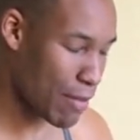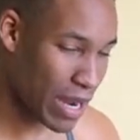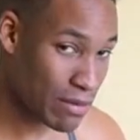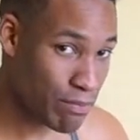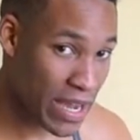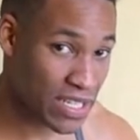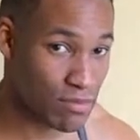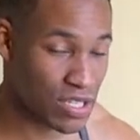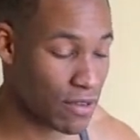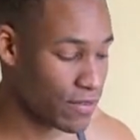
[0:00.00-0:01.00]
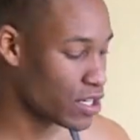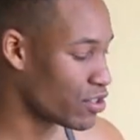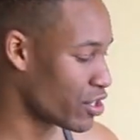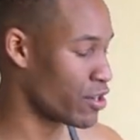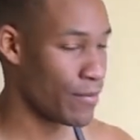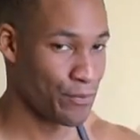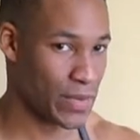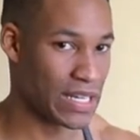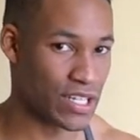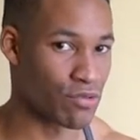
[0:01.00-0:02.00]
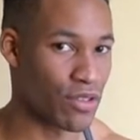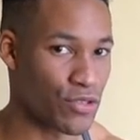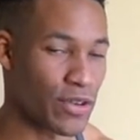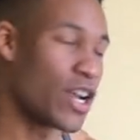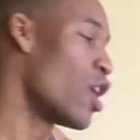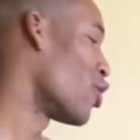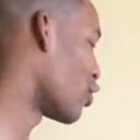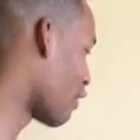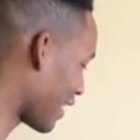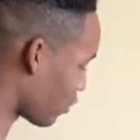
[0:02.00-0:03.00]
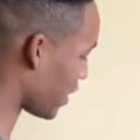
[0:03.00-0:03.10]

I might buy some stuff here and there, but let's run through it right